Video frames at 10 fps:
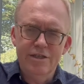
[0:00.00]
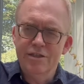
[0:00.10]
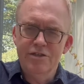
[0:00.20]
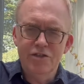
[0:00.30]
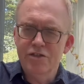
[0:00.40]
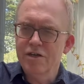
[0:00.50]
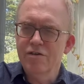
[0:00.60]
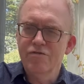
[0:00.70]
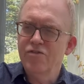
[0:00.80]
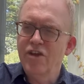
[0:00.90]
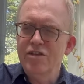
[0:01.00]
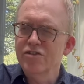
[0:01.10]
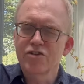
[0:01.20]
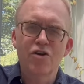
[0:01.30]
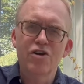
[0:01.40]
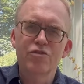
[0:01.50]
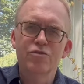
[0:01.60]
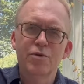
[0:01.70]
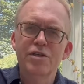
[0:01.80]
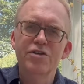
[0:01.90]
it just sort of changes chords
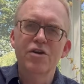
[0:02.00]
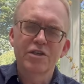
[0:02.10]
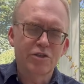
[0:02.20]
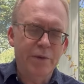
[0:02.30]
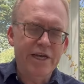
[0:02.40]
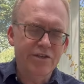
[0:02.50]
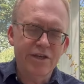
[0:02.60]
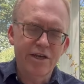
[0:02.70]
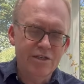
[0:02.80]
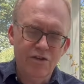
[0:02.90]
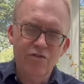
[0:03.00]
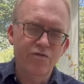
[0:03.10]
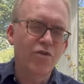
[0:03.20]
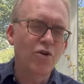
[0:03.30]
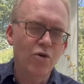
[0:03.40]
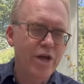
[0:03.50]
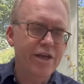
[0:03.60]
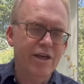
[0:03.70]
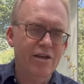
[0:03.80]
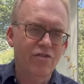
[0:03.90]
when you're not expecting it. It doesn't follow
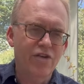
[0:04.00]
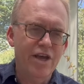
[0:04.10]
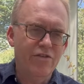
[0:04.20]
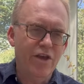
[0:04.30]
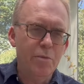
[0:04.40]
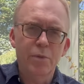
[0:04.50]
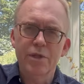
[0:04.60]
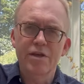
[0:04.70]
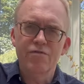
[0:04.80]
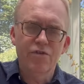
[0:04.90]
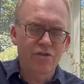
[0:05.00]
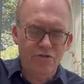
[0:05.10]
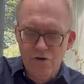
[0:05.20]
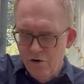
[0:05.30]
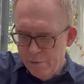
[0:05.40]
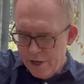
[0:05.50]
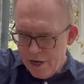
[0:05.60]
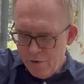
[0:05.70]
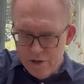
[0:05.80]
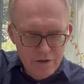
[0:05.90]
any kind of set template for the song. But
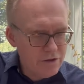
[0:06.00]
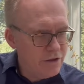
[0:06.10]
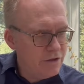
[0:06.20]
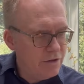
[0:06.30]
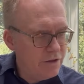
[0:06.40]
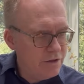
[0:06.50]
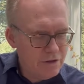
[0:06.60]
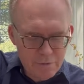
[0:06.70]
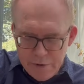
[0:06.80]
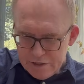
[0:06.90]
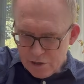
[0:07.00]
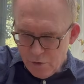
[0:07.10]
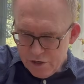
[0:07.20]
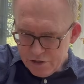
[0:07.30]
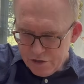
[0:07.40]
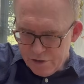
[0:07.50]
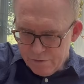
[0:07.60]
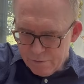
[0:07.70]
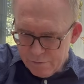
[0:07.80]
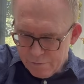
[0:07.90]
anyway, basically what he's doing,
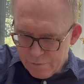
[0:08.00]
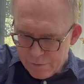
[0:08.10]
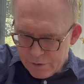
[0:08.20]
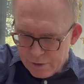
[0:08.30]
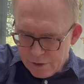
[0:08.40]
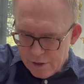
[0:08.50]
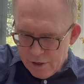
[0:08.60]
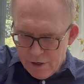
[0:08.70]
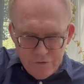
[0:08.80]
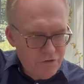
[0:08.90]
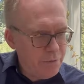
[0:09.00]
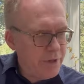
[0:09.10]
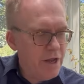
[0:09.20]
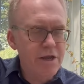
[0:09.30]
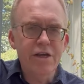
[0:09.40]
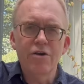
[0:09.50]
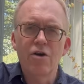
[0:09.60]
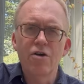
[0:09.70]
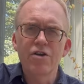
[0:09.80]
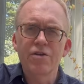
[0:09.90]
so you play an A
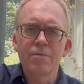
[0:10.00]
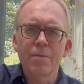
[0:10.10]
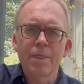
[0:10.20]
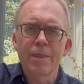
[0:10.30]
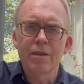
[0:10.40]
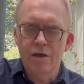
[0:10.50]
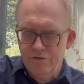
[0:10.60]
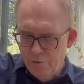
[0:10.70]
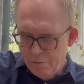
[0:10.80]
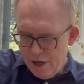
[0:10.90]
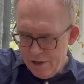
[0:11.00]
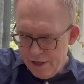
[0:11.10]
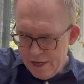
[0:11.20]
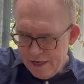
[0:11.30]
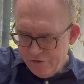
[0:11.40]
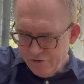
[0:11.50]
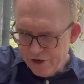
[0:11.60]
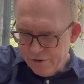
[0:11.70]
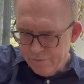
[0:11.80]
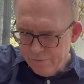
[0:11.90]
chord, so hit the A
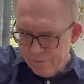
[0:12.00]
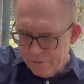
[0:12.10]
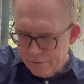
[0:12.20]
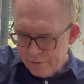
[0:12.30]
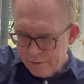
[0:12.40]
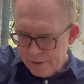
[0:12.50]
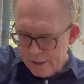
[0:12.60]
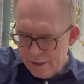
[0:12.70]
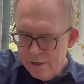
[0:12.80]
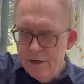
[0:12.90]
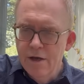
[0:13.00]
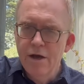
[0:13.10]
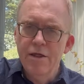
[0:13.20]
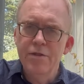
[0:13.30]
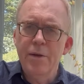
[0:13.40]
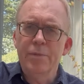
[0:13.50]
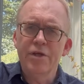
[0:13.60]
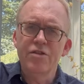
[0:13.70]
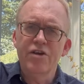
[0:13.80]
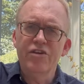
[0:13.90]
string, then
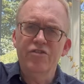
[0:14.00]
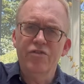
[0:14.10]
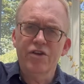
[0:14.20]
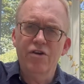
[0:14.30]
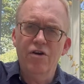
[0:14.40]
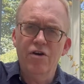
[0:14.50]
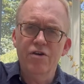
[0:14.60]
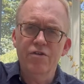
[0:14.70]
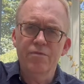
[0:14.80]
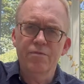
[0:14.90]
play the rest of the chord,